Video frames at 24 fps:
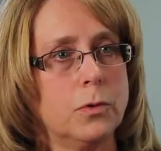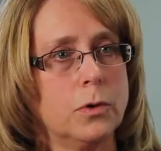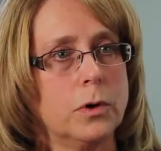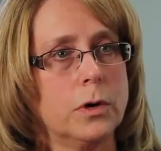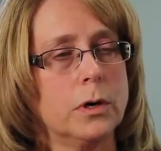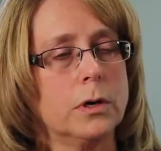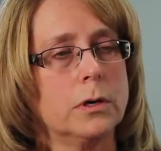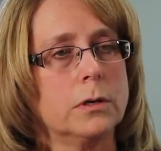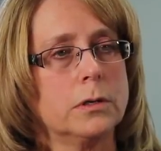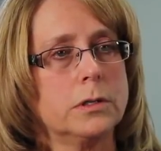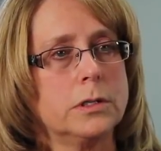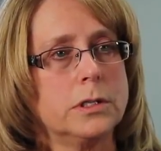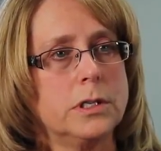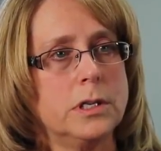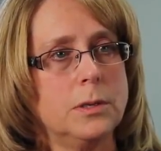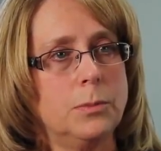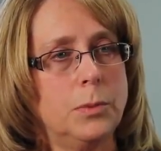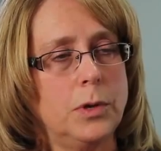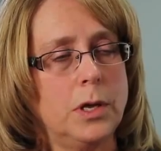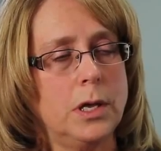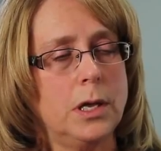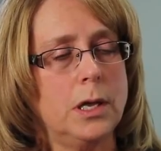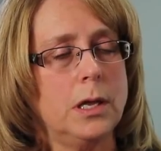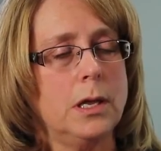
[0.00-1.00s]
for
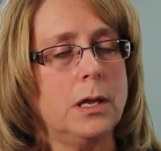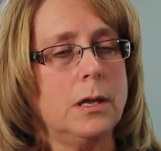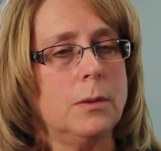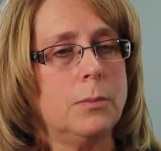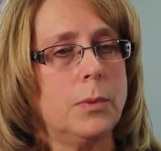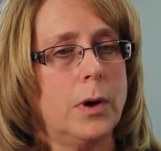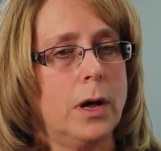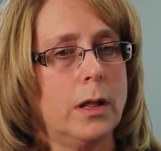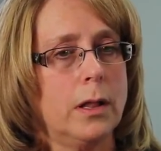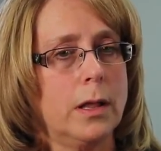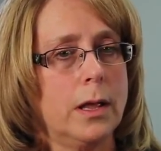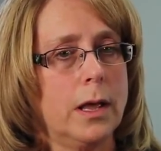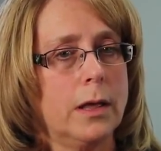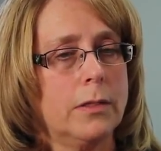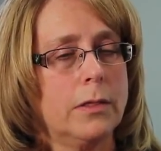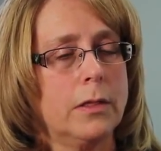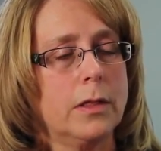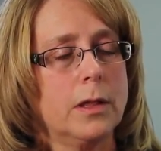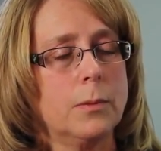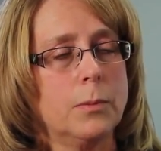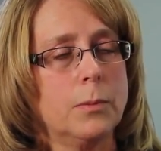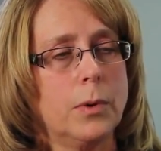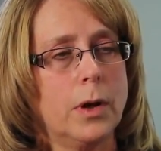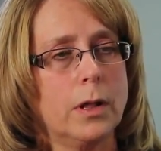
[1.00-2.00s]
TPE,
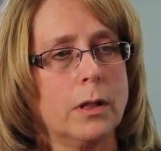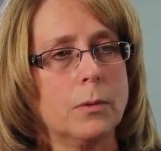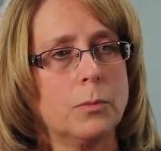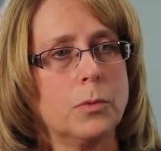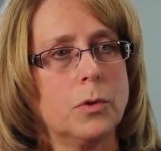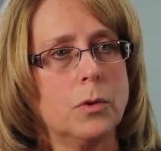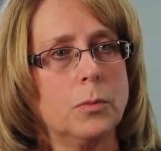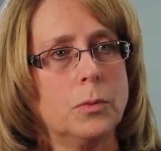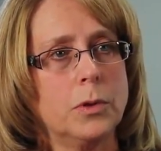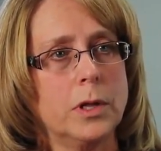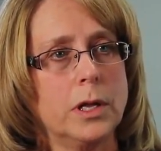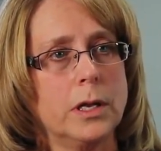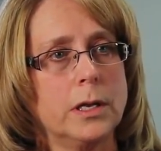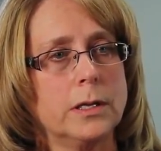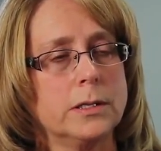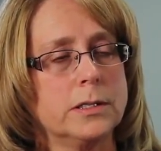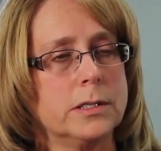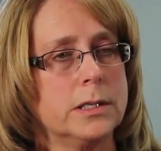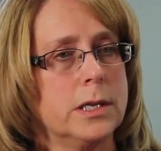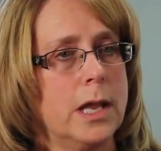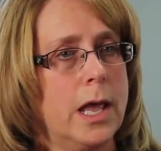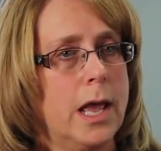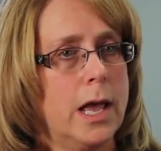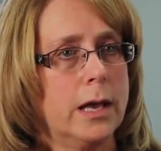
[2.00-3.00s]
polyethylene, polypropylene.
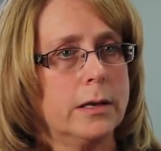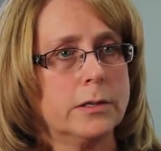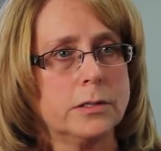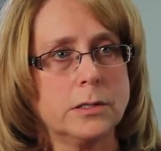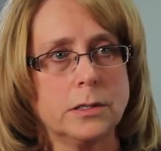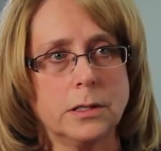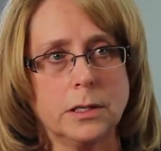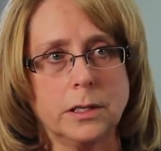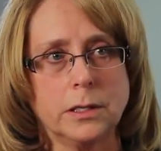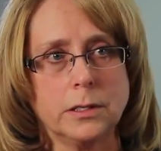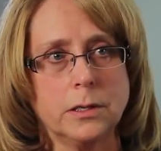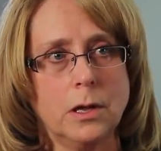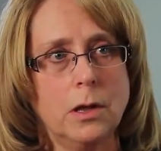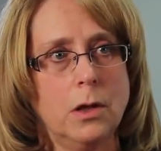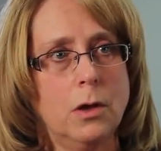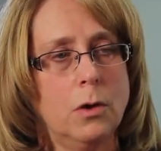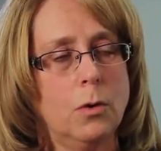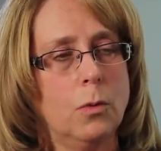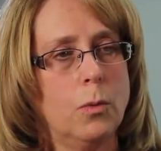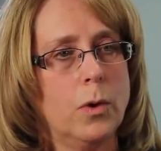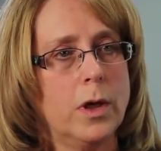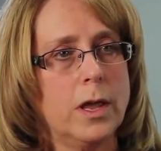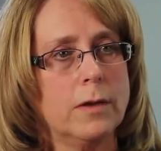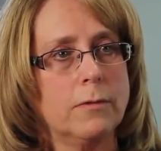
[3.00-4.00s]
It's an excellent
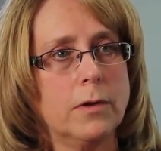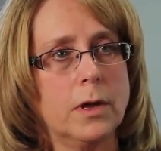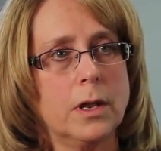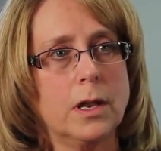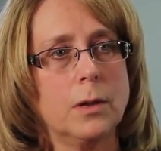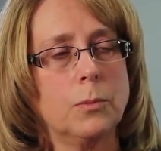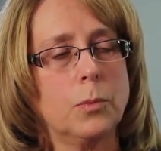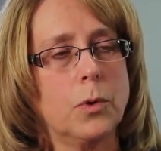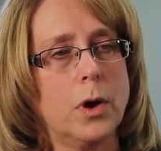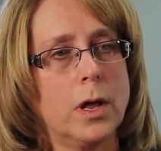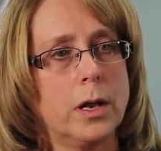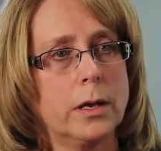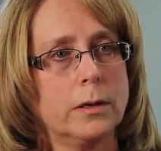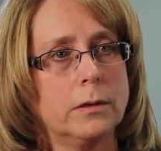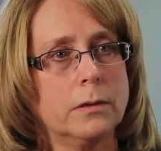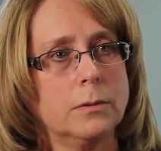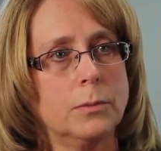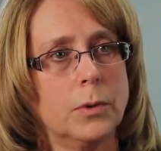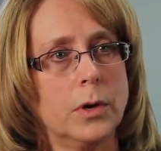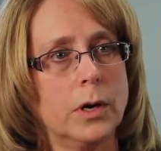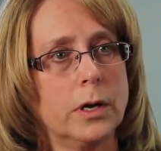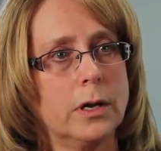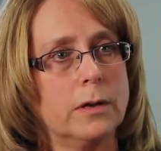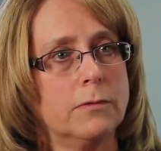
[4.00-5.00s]
way of getting product
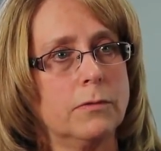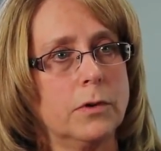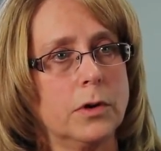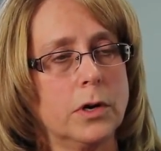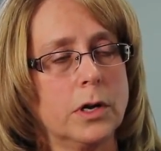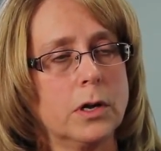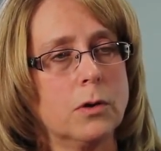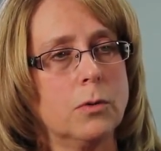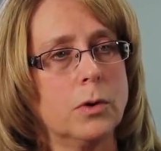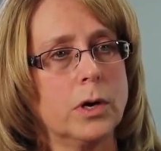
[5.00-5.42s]
to market very